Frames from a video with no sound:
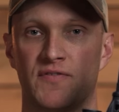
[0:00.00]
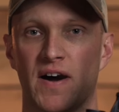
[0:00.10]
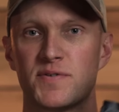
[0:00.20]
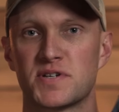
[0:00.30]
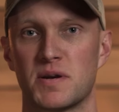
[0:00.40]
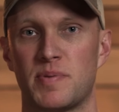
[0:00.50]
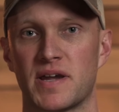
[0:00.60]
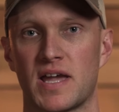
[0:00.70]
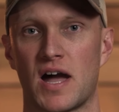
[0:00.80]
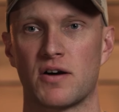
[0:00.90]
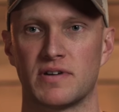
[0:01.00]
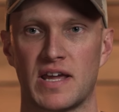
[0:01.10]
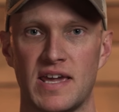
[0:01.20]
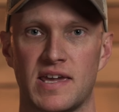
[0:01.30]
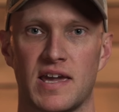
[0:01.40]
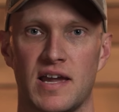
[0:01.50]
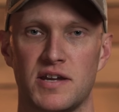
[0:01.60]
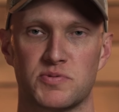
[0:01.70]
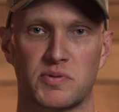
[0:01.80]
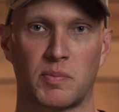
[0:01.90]
I was going to pick out an AK
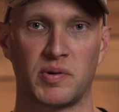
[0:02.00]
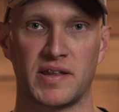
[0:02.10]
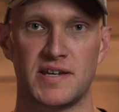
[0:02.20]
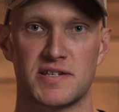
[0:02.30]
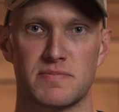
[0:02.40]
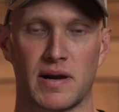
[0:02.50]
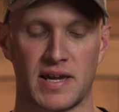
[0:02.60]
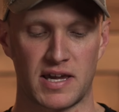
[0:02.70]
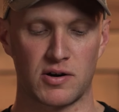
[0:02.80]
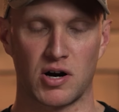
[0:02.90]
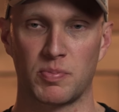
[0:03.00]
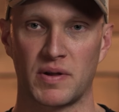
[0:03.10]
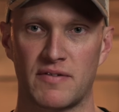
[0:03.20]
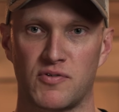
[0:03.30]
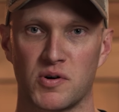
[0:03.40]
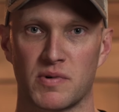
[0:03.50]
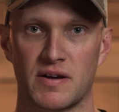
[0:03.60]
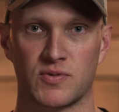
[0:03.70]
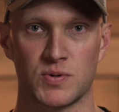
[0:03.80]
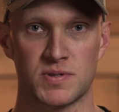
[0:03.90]
to replace my AR platform
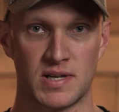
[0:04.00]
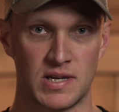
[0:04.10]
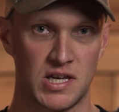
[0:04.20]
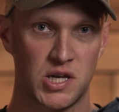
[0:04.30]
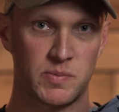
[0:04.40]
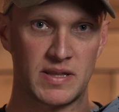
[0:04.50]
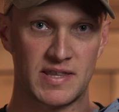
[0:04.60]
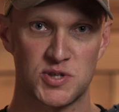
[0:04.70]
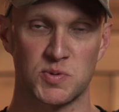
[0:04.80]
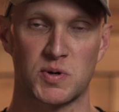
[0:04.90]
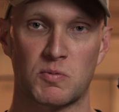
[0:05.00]
rifles, it'd be this one